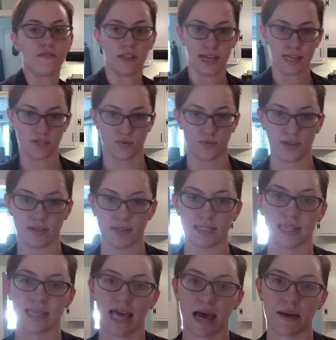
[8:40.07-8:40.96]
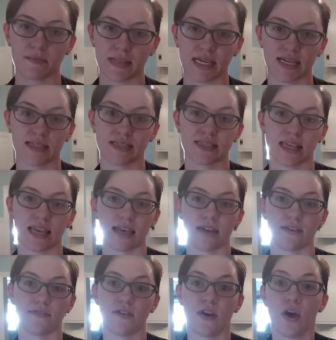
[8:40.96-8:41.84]
flex oils, and that means
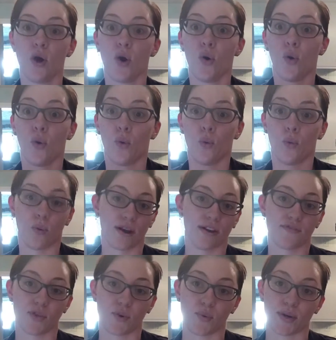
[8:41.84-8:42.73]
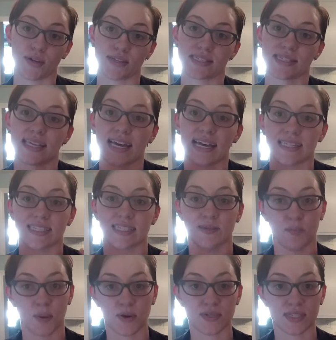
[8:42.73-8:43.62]
if one of the oils that's
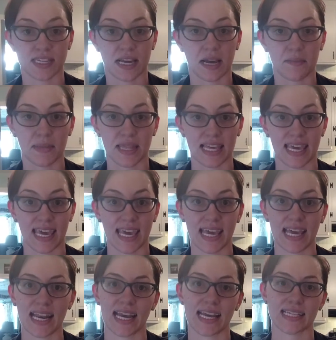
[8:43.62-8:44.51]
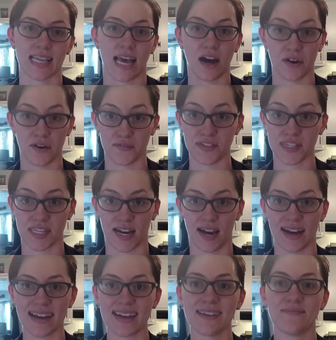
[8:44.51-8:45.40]
supposed to come in the kit is out of
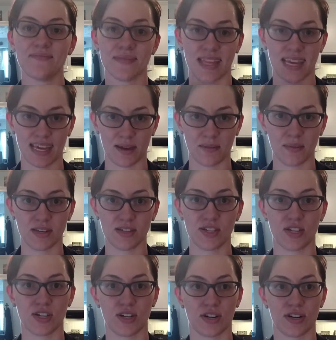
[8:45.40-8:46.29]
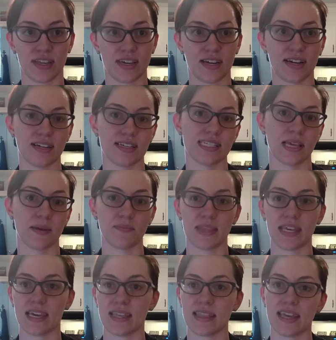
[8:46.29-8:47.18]
stock, like I mentioned earlier,
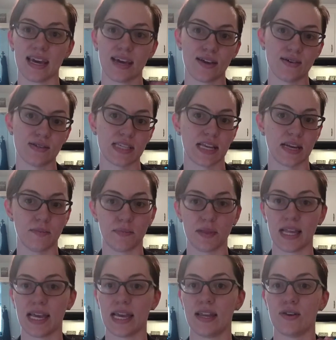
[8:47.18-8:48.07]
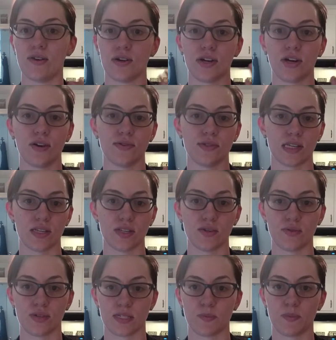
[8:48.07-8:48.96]
something that goes in a blend or goes
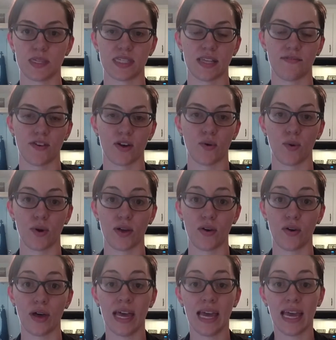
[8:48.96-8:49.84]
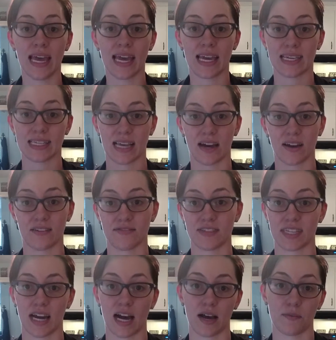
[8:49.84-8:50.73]
into a specific oil is out of
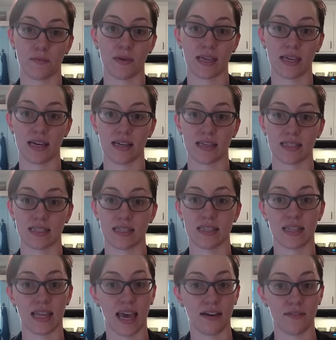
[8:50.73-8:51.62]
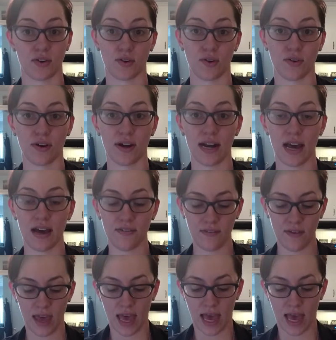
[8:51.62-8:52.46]
stock because they haven't grown enough,